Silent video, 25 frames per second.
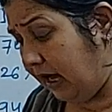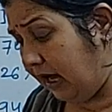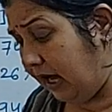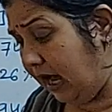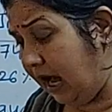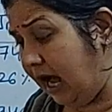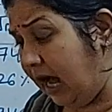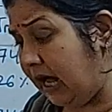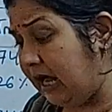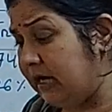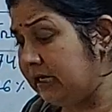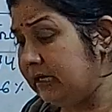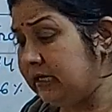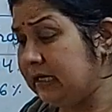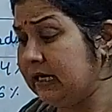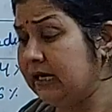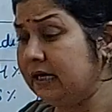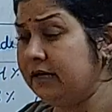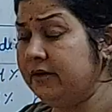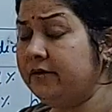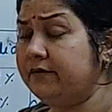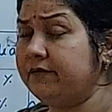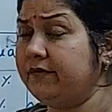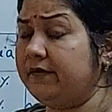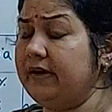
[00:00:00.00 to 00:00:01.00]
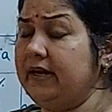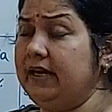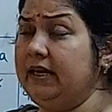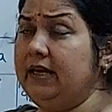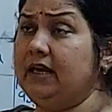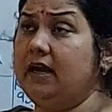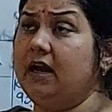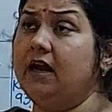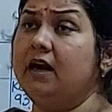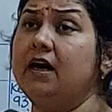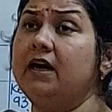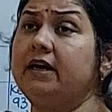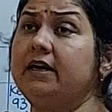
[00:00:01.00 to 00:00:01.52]
our
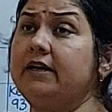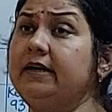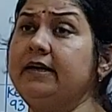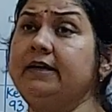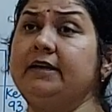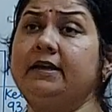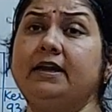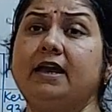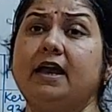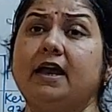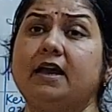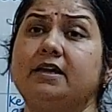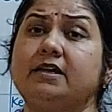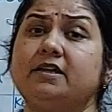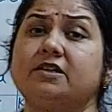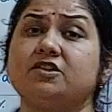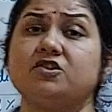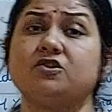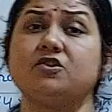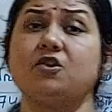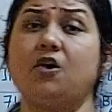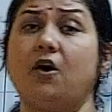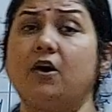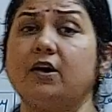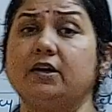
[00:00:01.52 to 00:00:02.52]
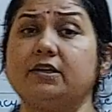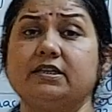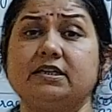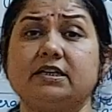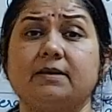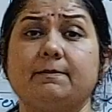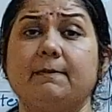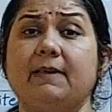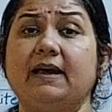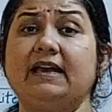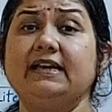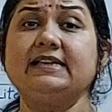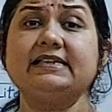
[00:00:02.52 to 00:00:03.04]
country, our India is not
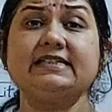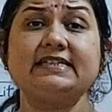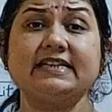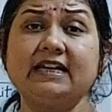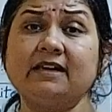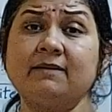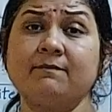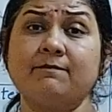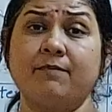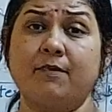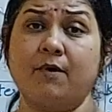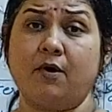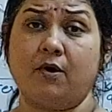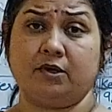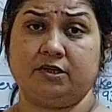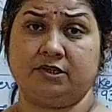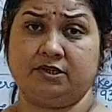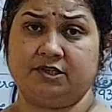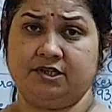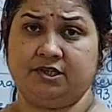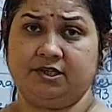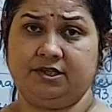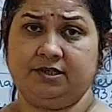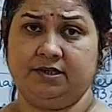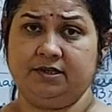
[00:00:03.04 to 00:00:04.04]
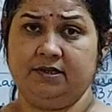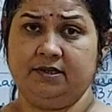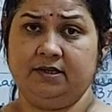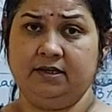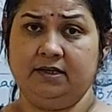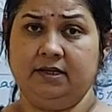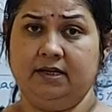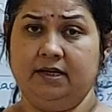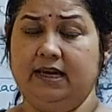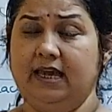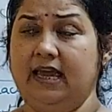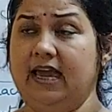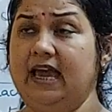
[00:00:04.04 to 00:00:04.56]
a melting pot
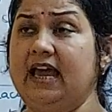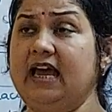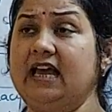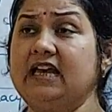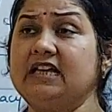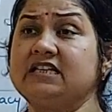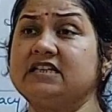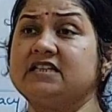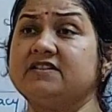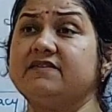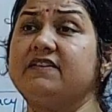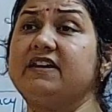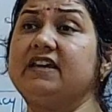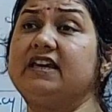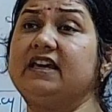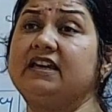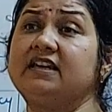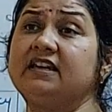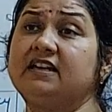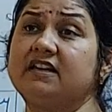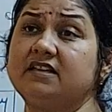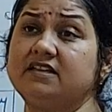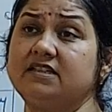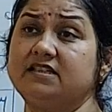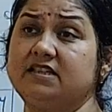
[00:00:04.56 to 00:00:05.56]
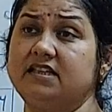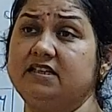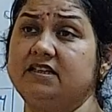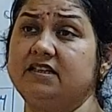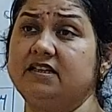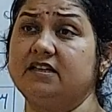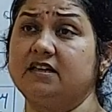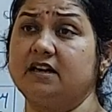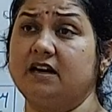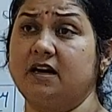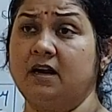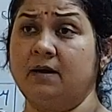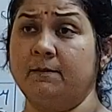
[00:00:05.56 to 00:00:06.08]
as we can
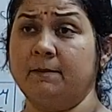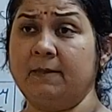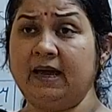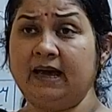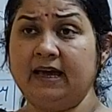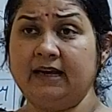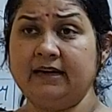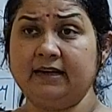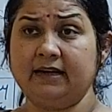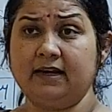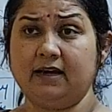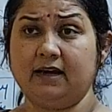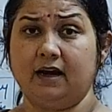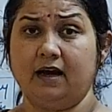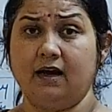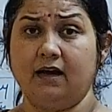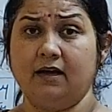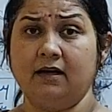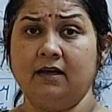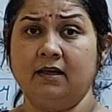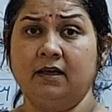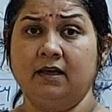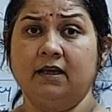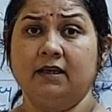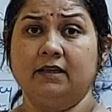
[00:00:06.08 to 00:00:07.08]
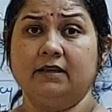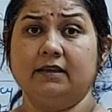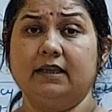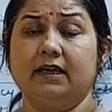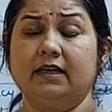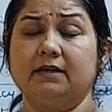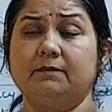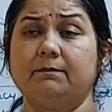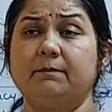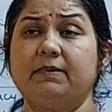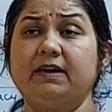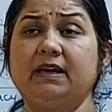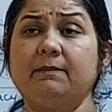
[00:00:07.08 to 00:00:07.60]
consider America,
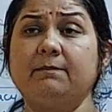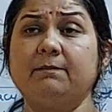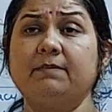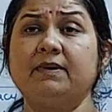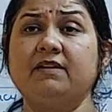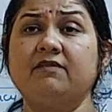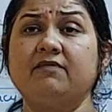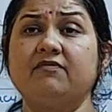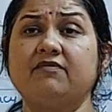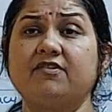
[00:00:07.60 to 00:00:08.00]
that people